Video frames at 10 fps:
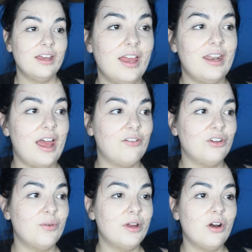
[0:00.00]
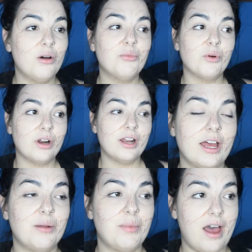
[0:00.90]
and everyone on board
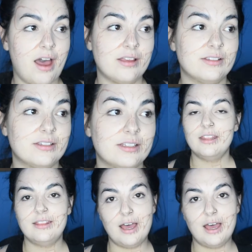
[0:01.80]
had passed.